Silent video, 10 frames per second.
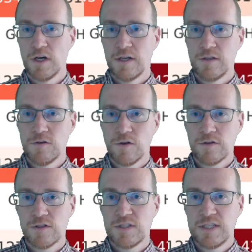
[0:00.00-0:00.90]
And you can
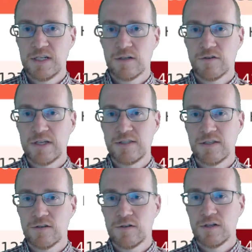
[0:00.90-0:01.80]
also see here Grace
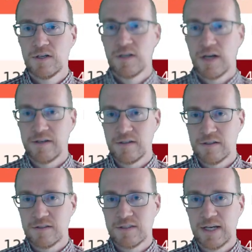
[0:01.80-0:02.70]
0, here
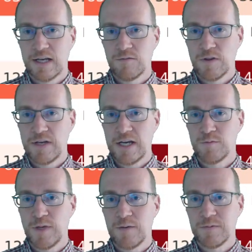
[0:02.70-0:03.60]
is again with the
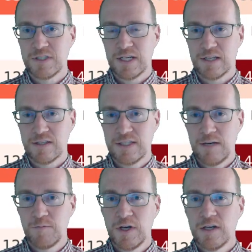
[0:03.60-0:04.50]
HBM, it's again the
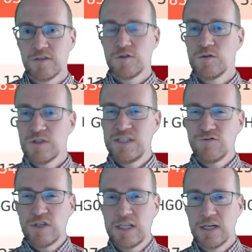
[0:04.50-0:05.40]
same. So you see
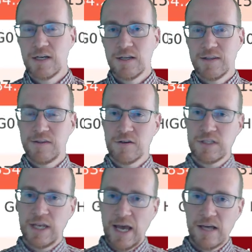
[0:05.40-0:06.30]
really that there is
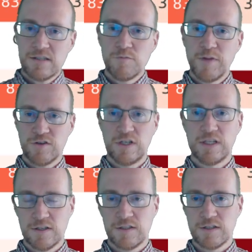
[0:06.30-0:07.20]
an asymmetry in
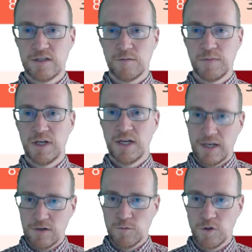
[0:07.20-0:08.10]
the system. And I
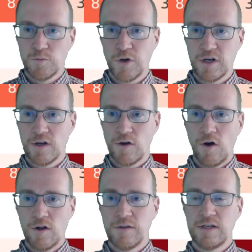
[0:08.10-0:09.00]
don't want to point out
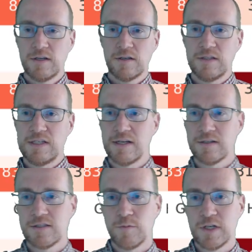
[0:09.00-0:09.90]
all the details
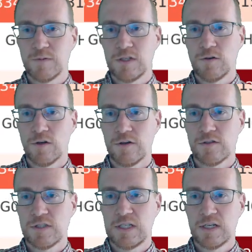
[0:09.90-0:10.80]
here, but you can also
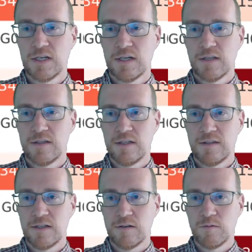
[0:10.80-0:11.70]
see
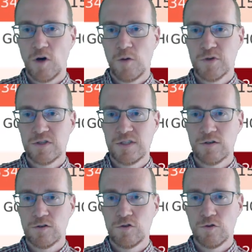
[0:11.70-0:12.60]
the Hopper
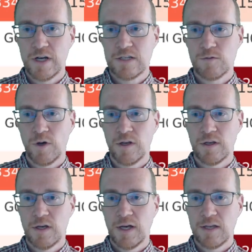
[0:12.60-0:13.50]
0 to Grace 1
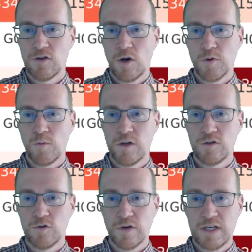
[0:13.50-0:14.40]
and Hopper 1
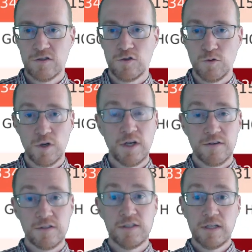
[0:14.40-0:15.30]
to Grace 2.
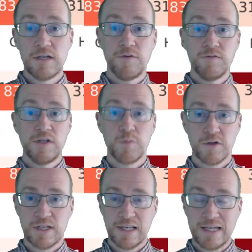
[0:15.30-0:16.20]
There's nearly a
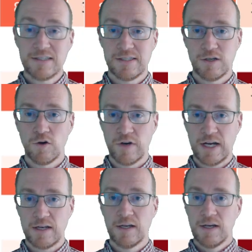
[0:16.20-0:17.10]
50% latency overhead.
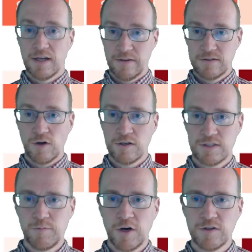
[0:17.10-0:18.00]
And so
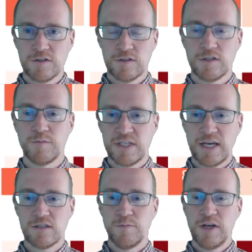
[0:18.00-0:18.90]
somehow the system is
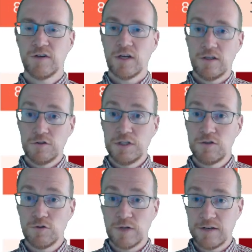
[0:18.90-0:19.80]
asymmetric, and you need
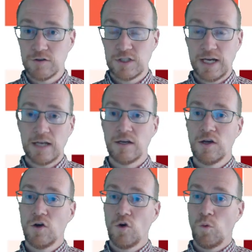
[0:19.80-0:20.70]
to understand
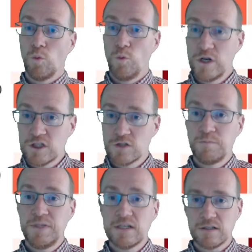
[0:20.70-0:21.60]
which
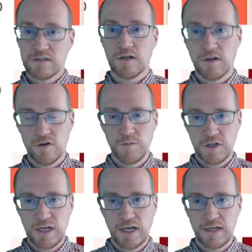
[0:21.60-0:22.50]
peers are
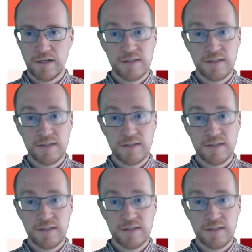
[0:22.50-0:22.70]
communicating.